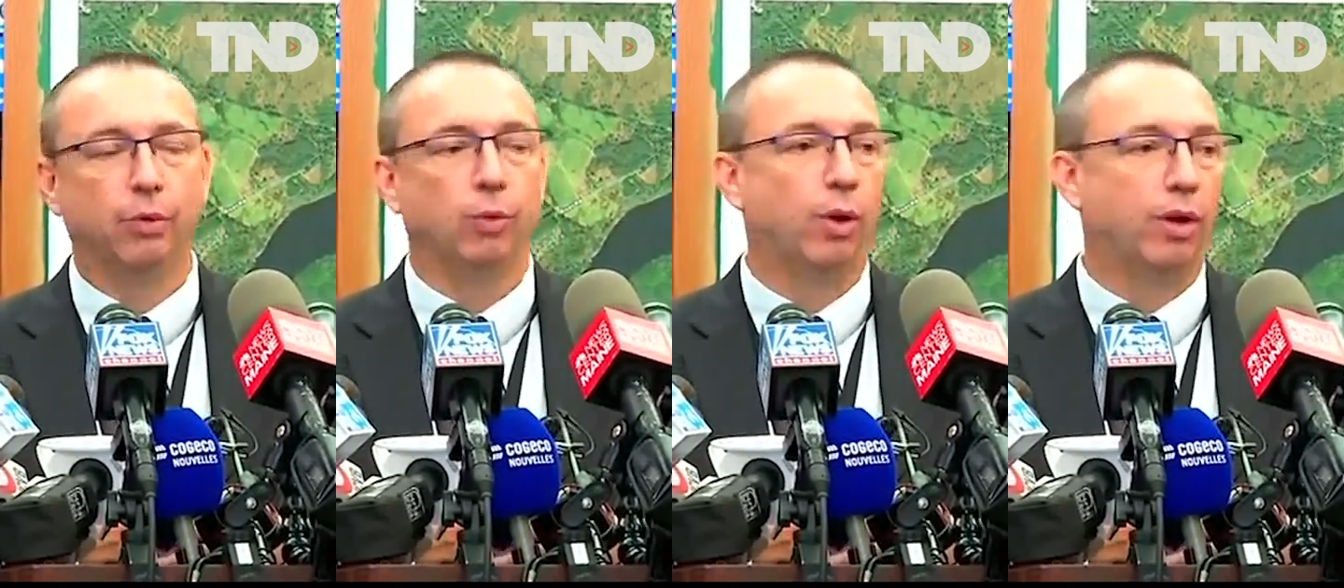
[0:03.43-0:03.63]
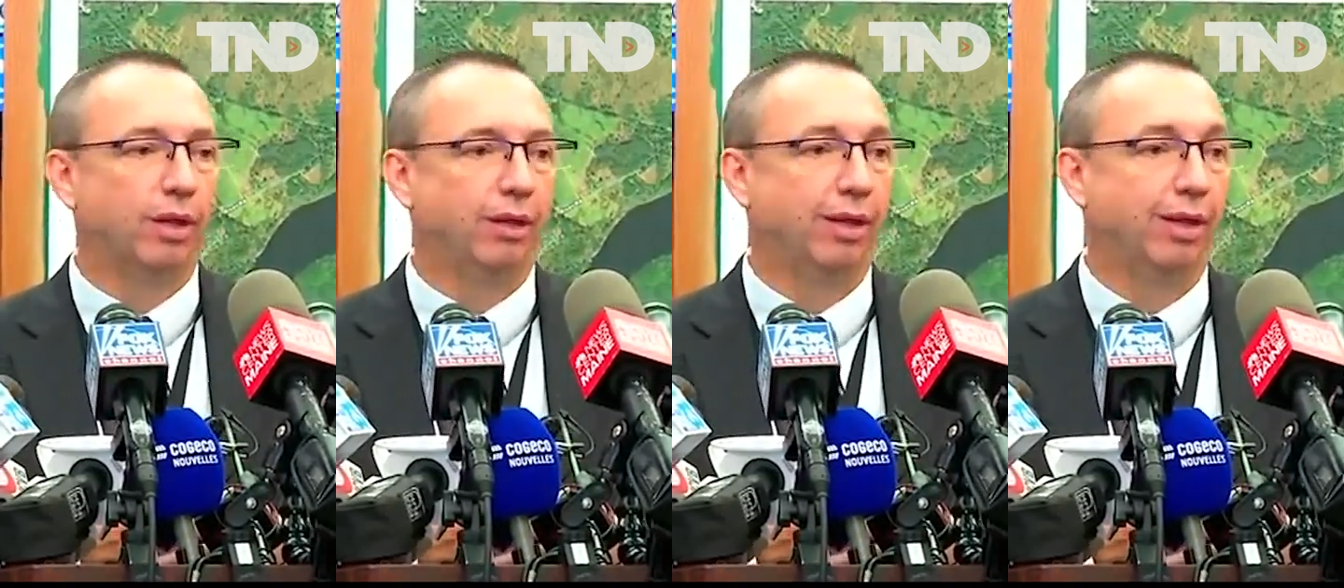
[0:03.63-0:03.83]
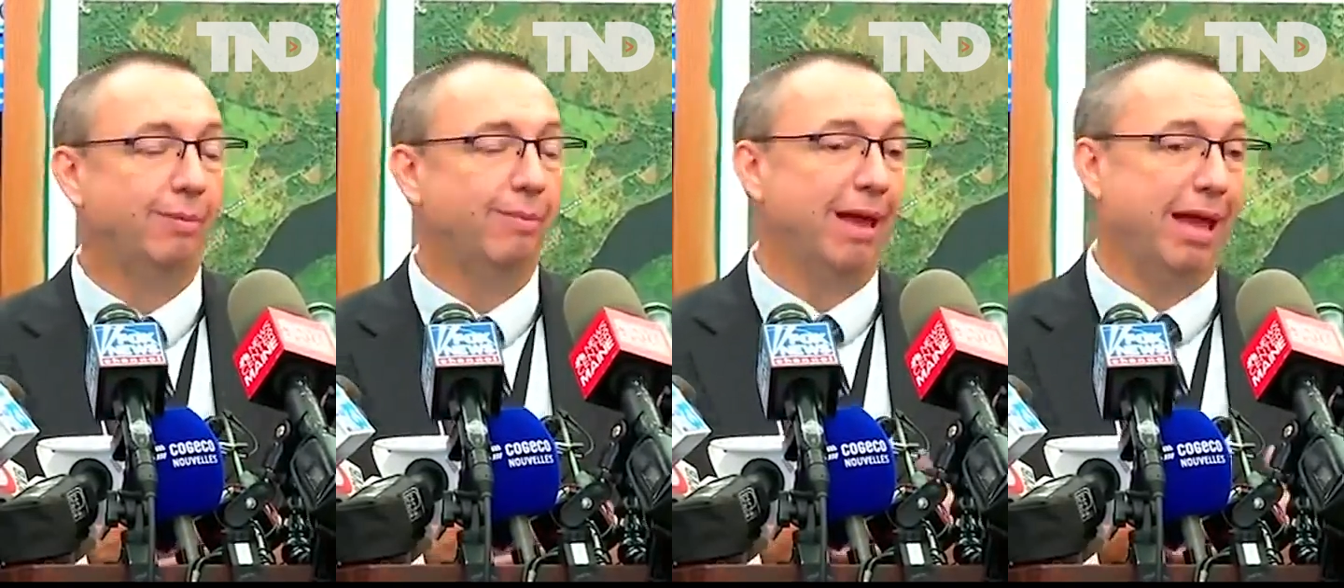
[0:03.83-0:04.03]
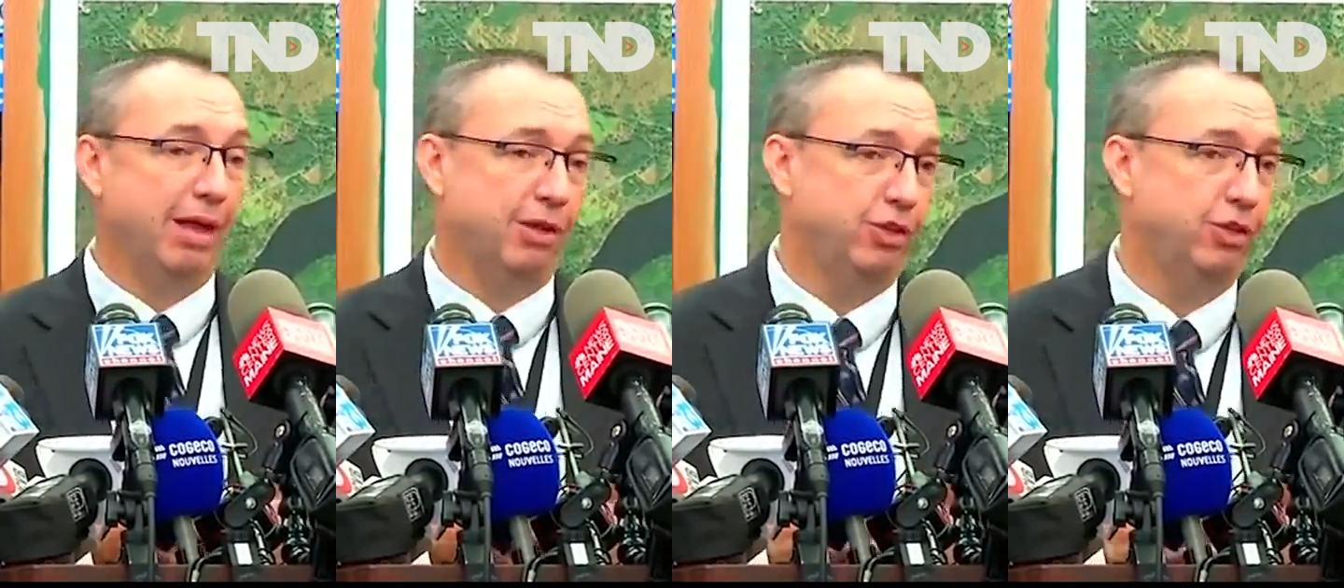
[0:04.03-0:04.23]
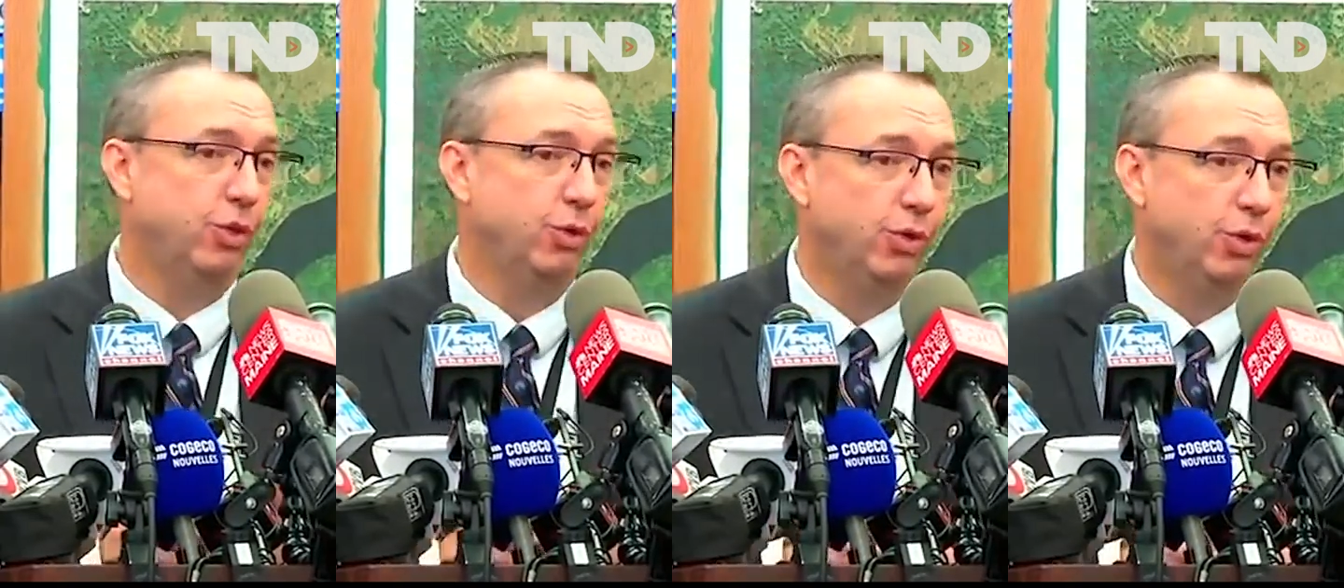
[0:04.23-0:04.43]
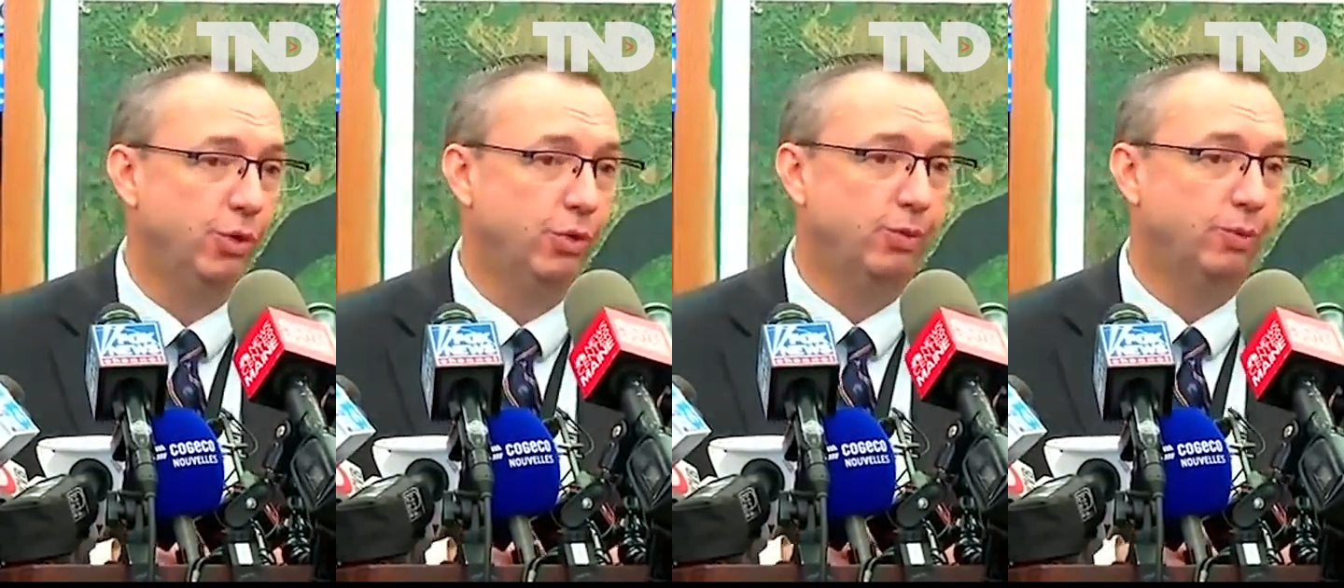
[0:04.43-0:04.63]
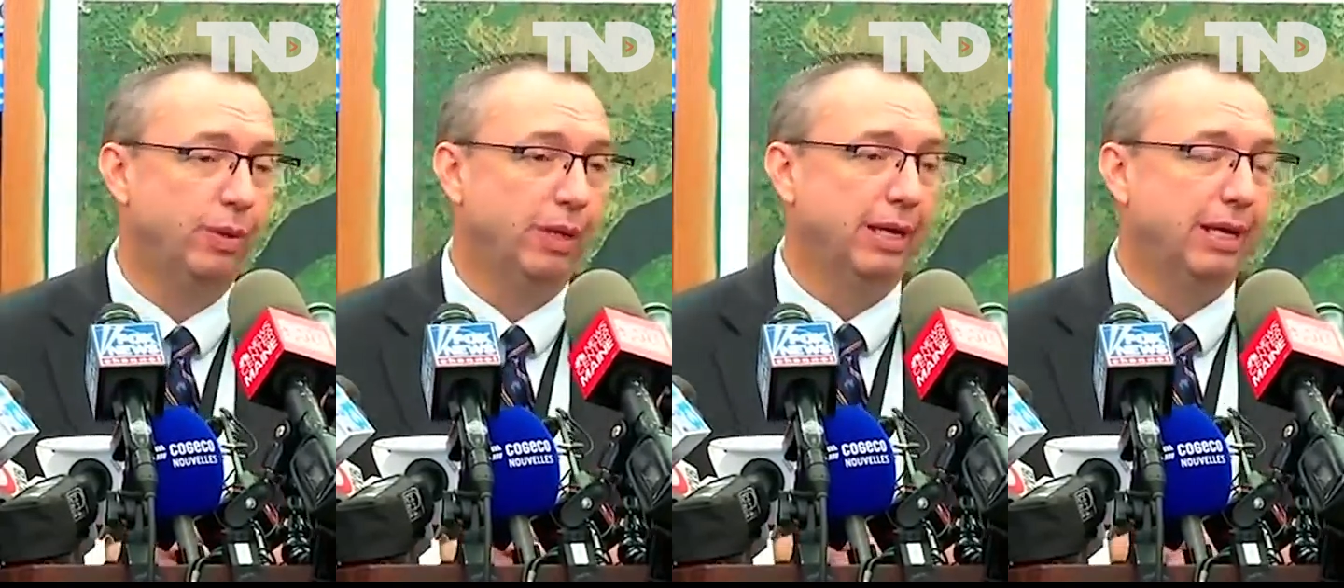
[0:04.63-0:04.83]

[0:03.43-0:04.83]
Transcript: one of them, as you do.